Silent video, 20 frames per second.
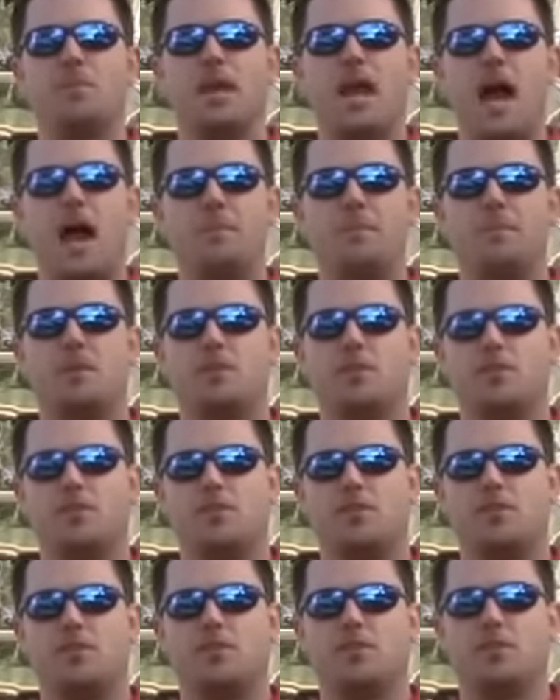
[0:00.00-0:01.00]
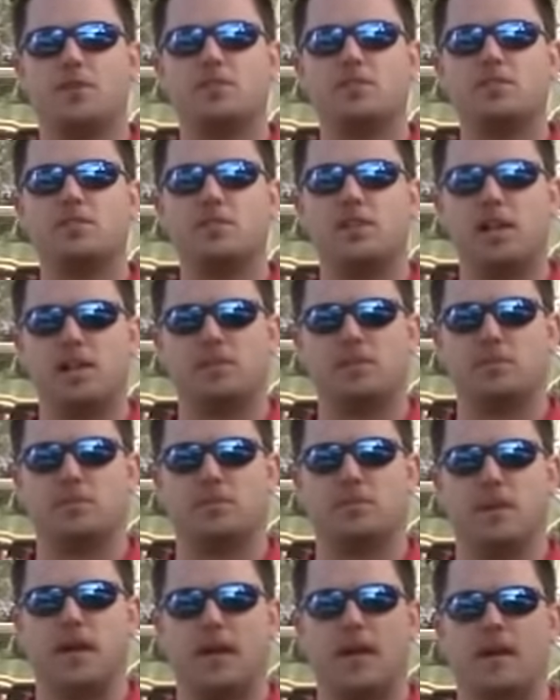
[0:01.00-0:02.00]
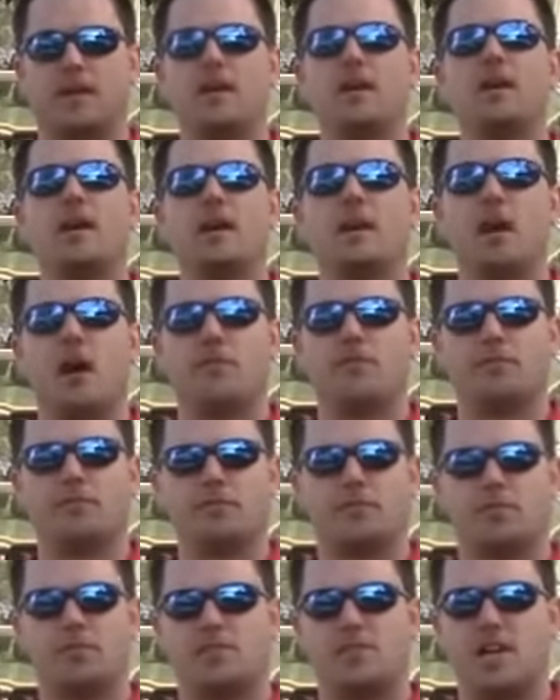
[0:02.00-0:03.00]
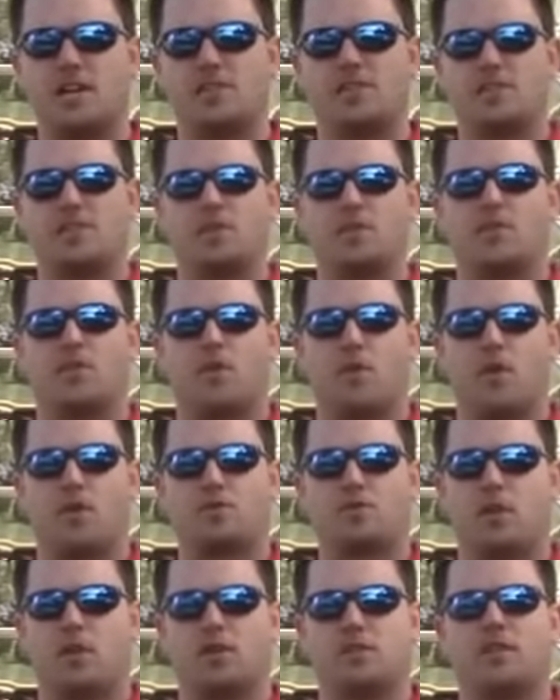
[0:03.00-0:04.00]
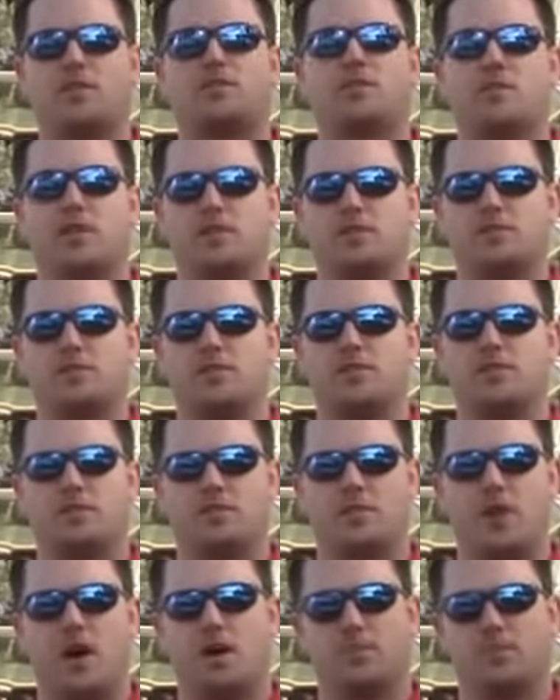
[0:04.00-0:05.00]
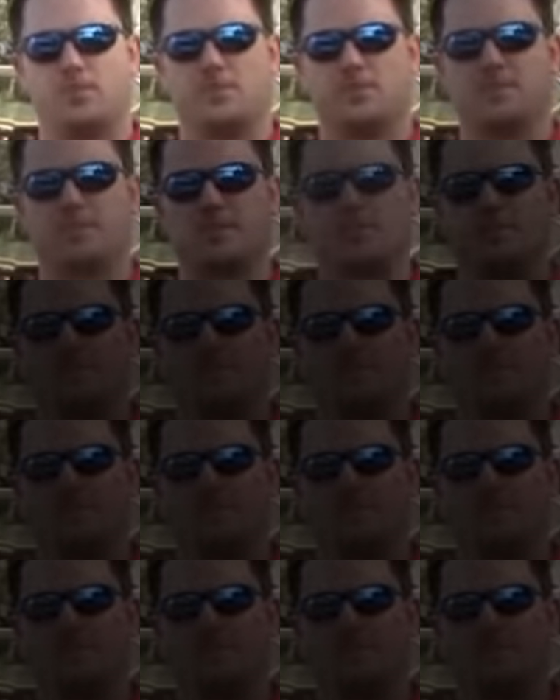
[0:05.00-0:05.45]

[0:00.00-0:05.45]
happy to review your installation plan and offer suggestions for alternative transducer options.